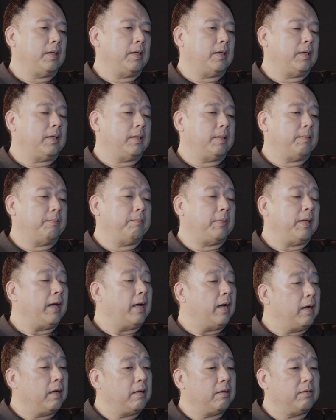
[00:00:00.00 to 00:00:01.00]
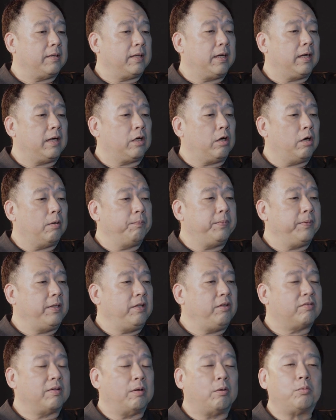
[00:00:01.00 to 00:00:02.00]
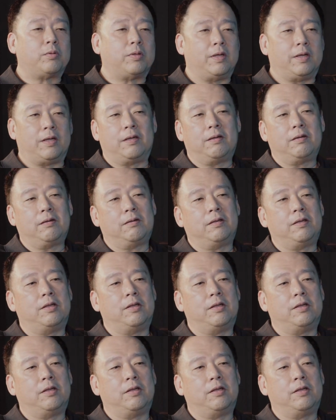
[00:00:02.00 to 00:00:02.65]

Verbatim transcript: um, there are there are companies out there,